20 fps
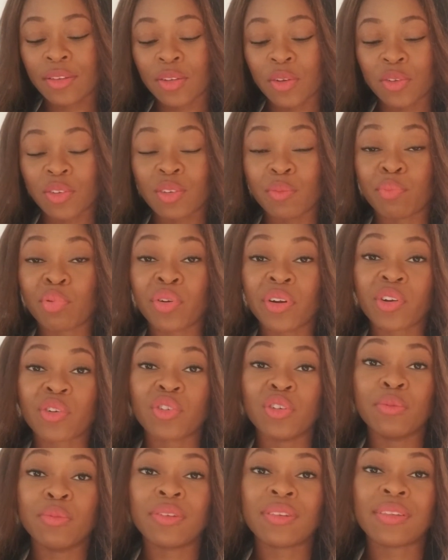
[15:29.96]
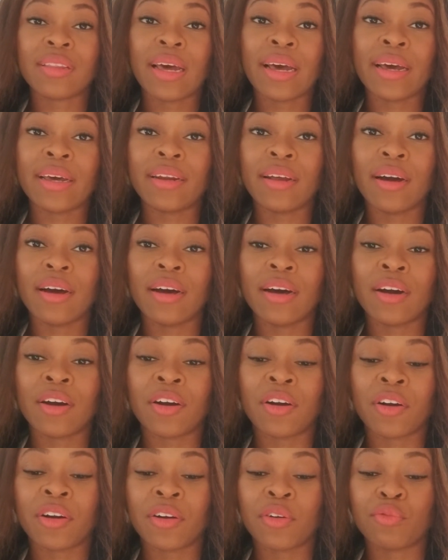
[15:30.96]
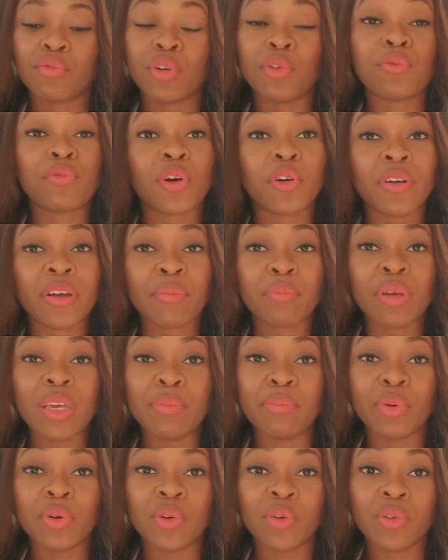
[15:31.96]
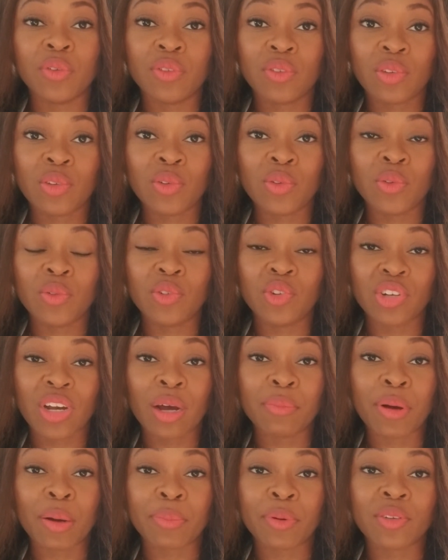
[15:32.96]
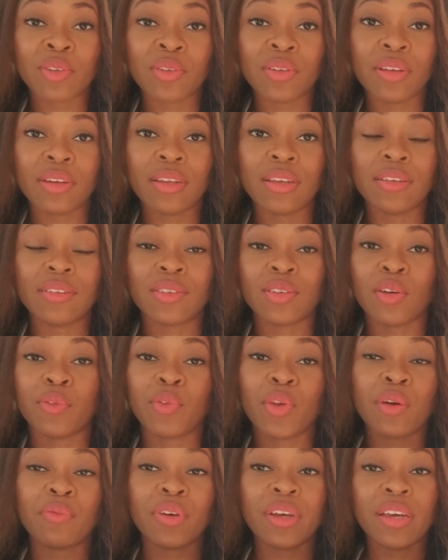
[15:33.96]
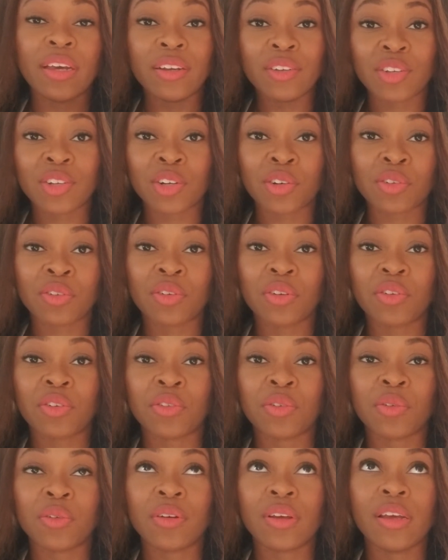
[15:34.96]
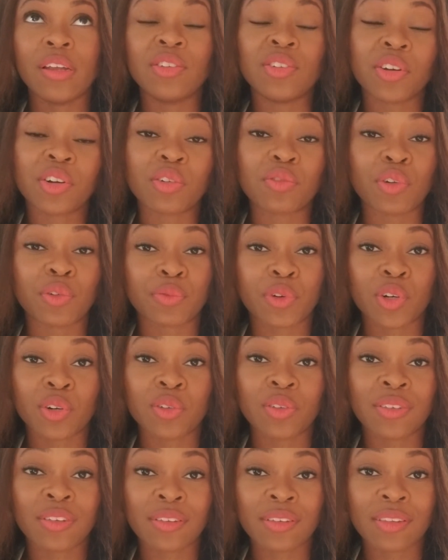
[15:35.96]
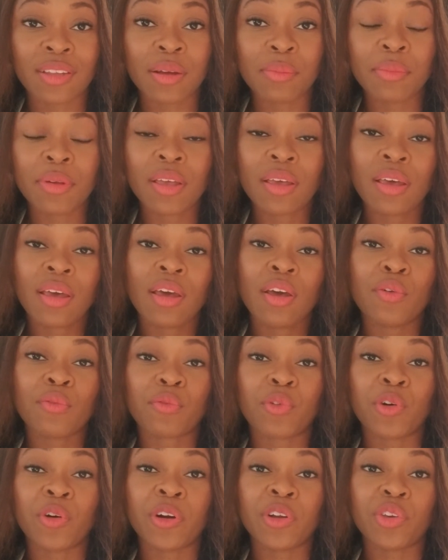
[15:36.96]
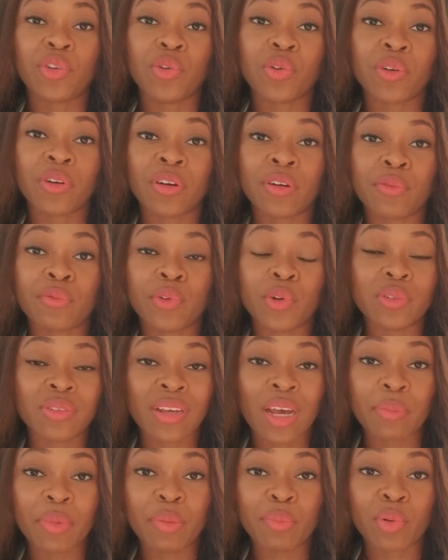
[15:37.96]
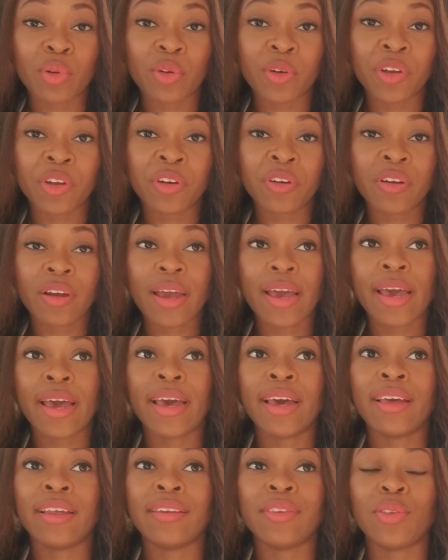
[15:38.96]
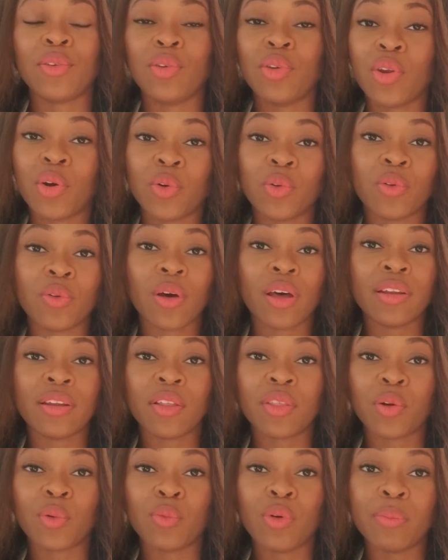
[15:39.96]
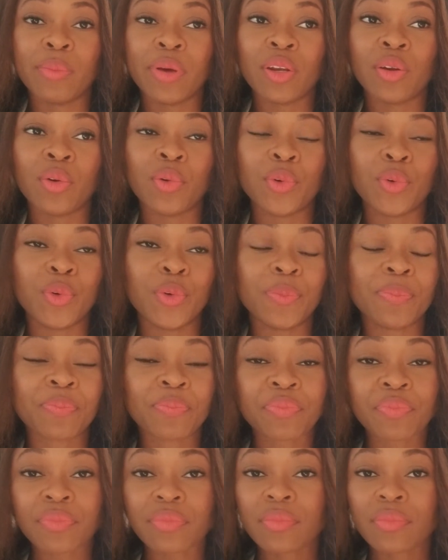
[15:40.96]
So support groups that are referring people to job opportunities. So if you have an internal referral system for your full-time employer, and you know another woman who